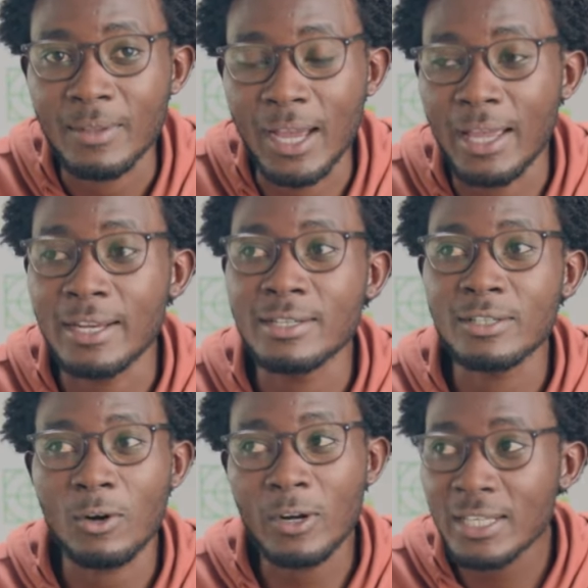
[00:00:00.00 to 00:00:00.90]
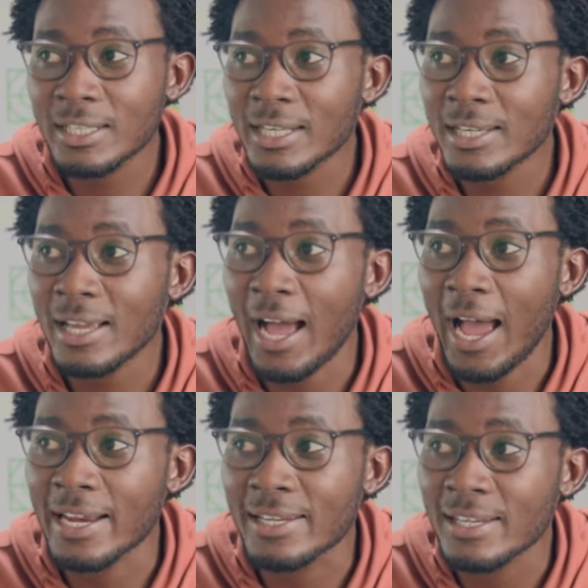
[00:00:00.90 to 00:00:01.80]
And honestly,
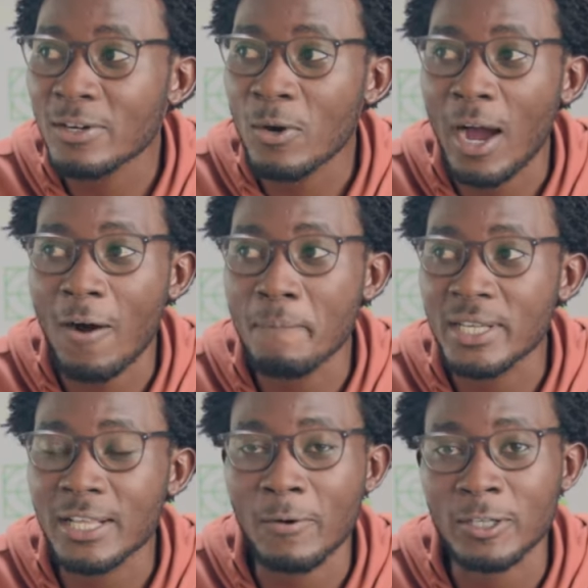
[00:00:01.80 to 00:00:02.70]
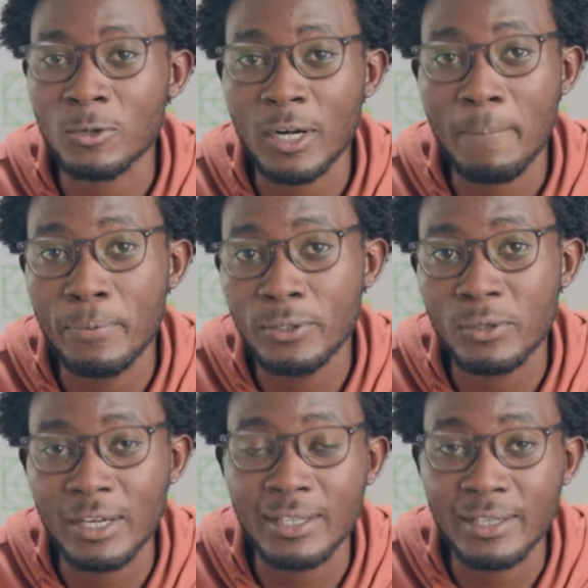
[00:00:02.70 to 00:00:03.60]
I didn't know how best I was gonna put
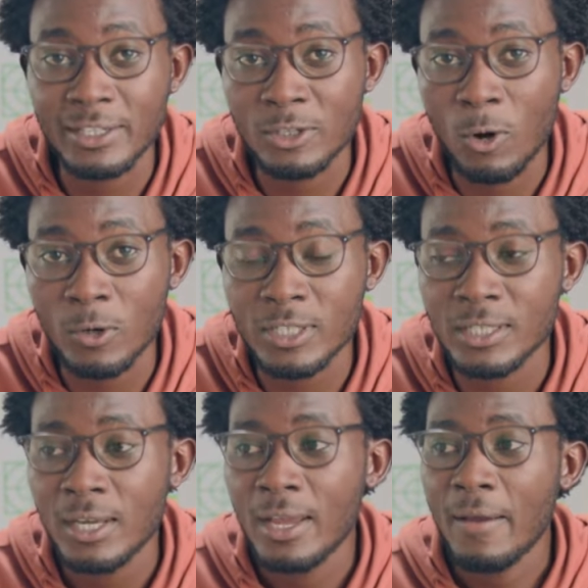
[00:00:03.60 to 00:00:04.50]
together this course,